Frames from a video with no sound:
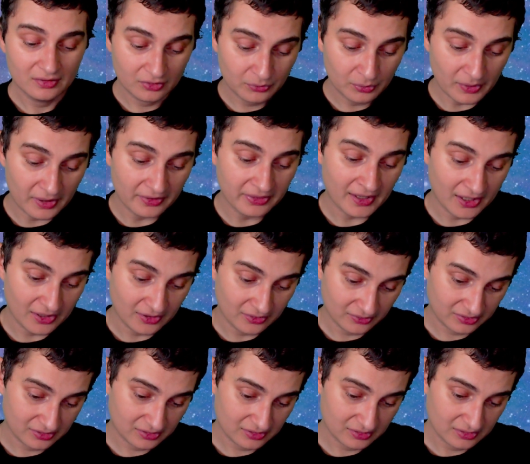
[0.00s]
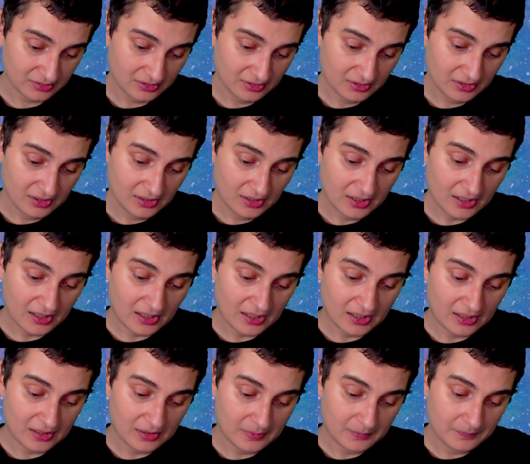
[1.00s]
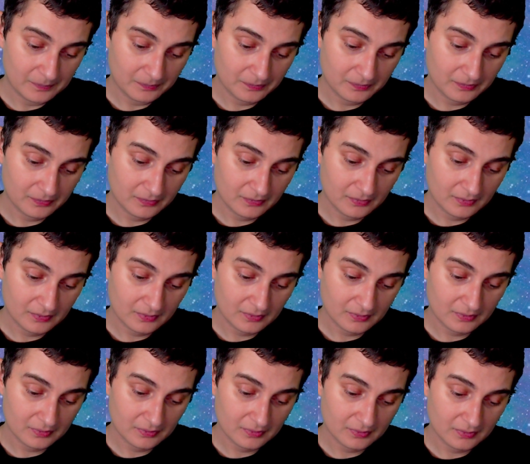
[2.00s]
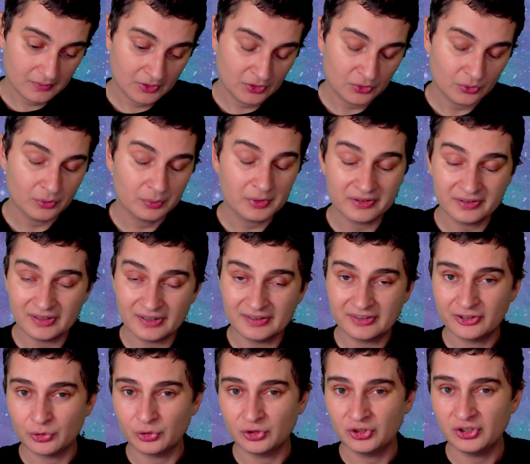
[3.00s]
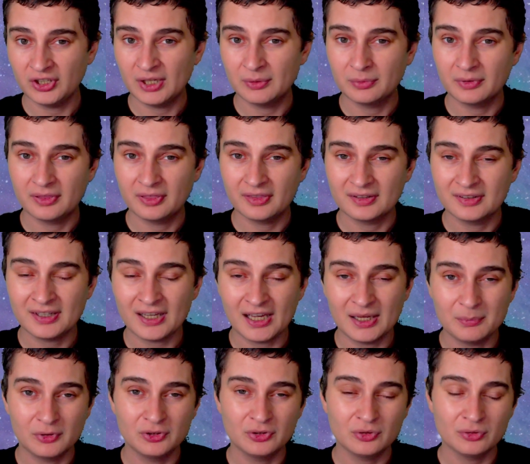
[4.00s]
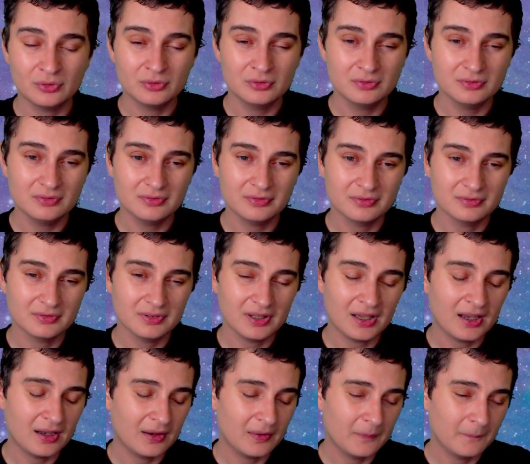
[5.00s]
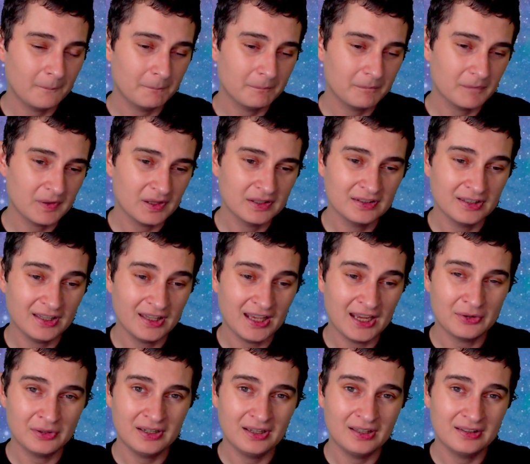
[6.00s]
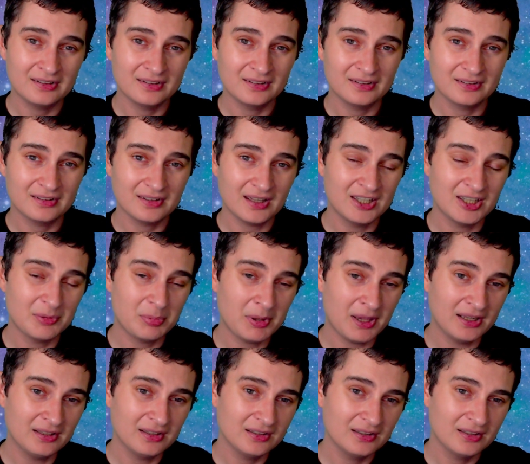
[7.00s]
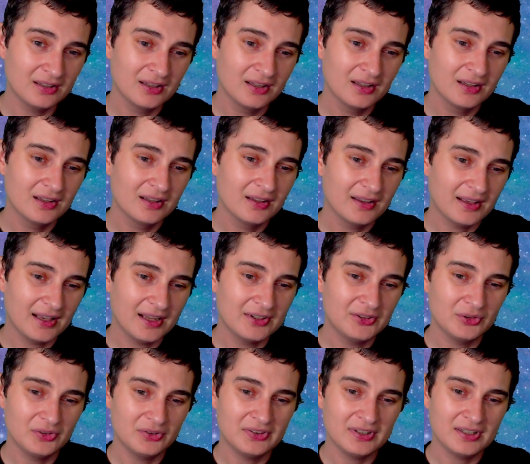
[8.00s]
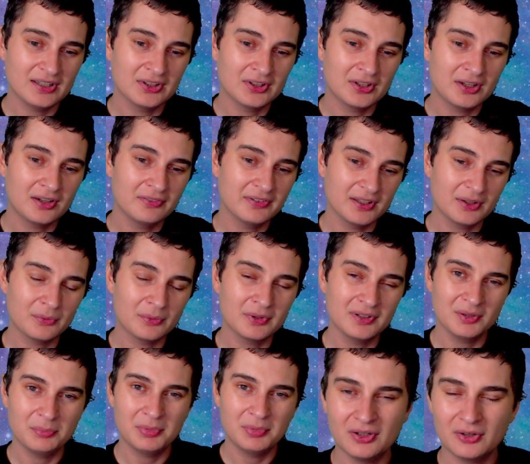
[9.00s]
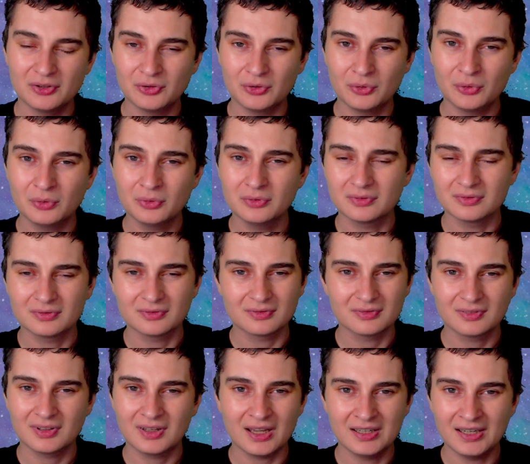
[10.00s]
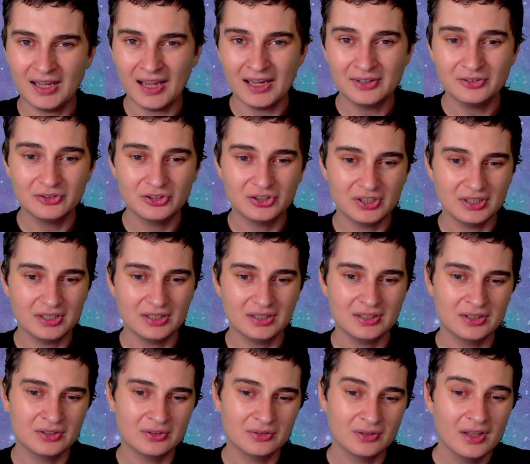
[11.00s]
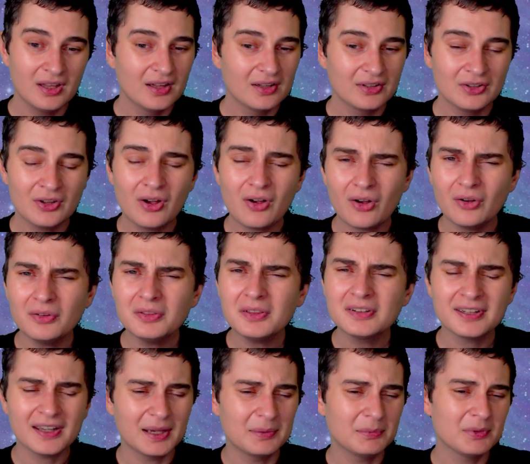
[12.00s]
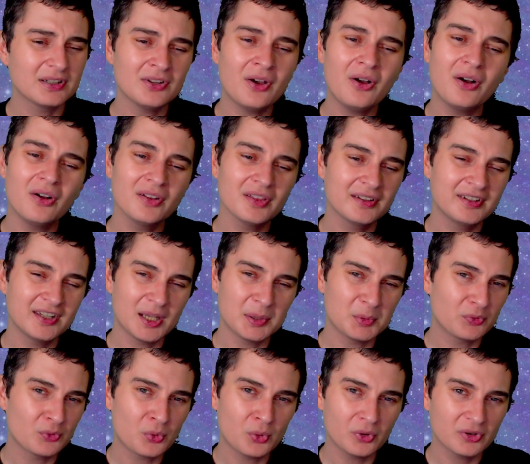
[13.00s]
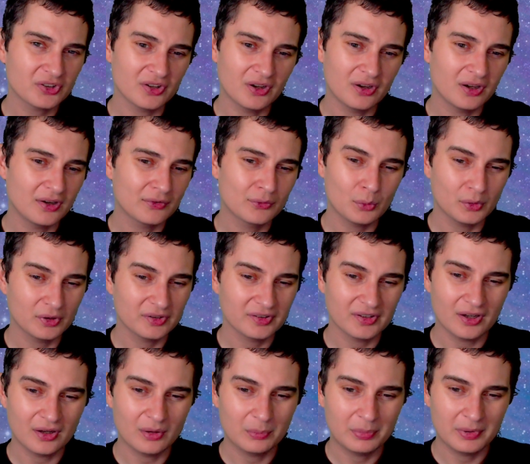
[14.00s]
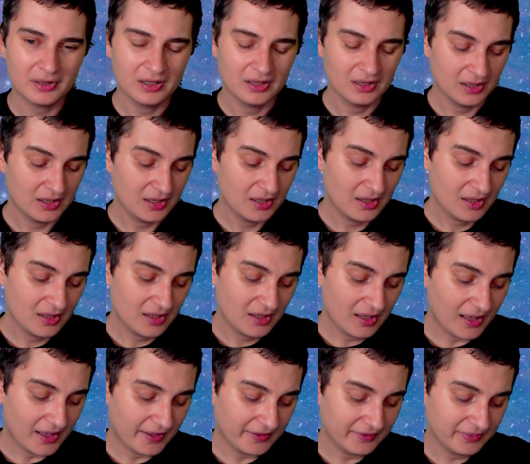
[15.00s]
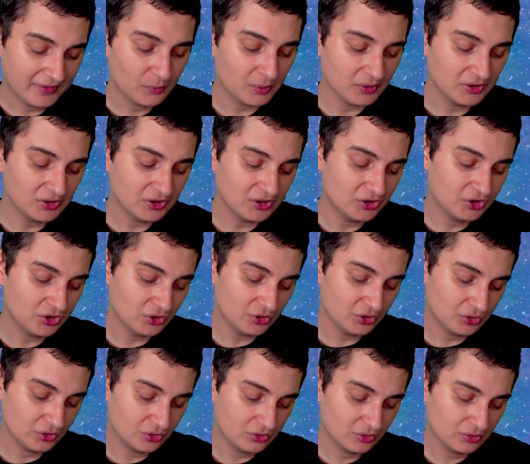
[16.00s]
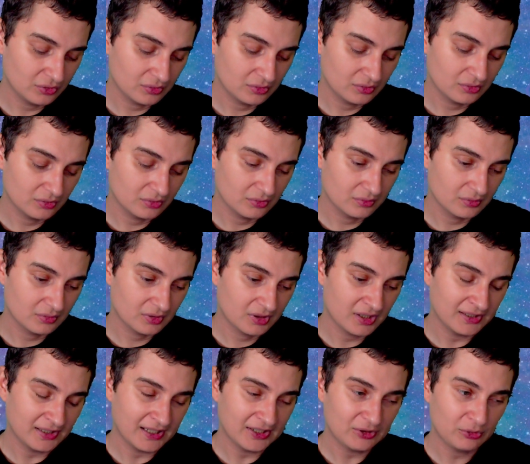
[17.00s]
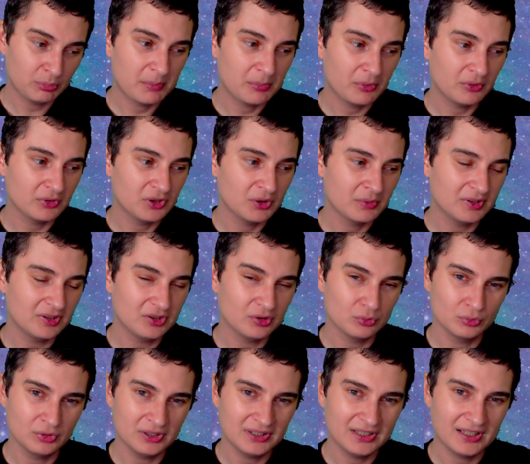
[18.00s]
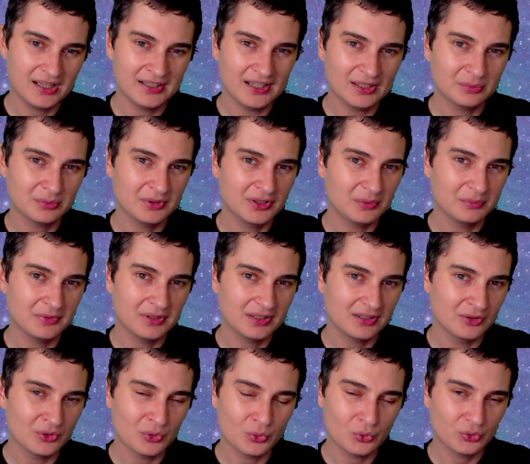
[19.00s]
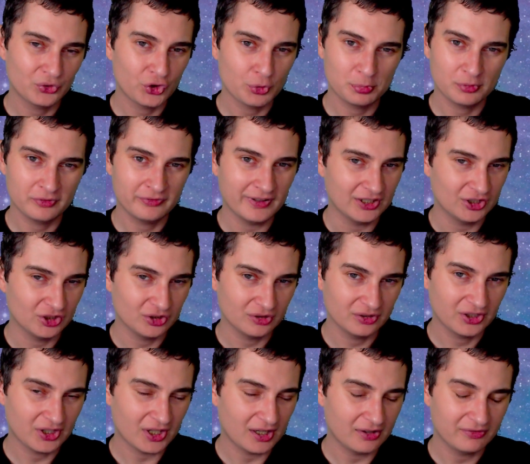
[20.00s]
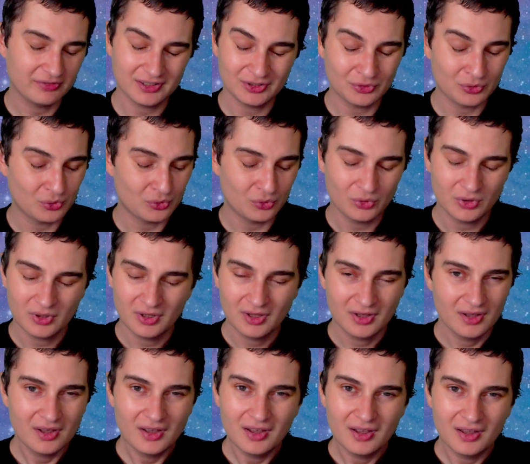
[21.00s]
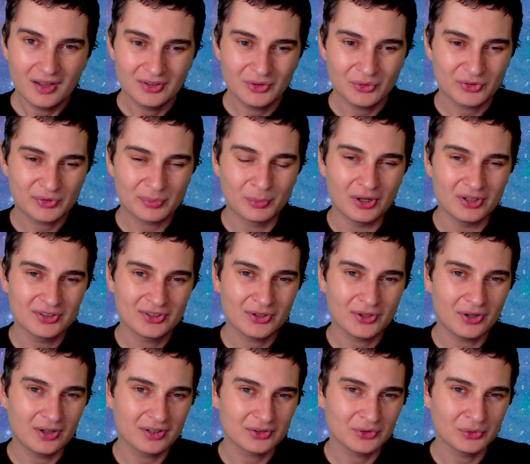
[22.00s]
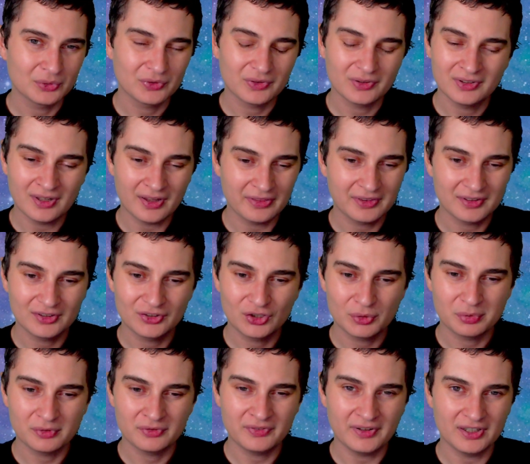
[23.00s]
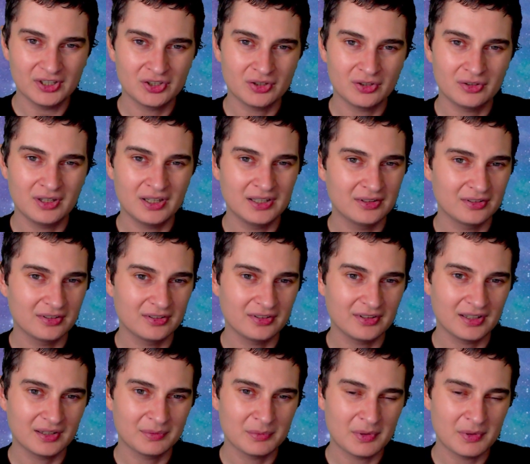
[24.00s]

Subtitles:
12th house, you know, because that's associated with like time on your own. And the Aries is independent. I do see a lot of like wanting to on your own in energy. You know, not all the time. Like, not all the time. Of course not. But I think when you do connect with people, you want to really connect with them. Like, no superficial stuff. Like, no. No small talk, no nothing superficial, and there's like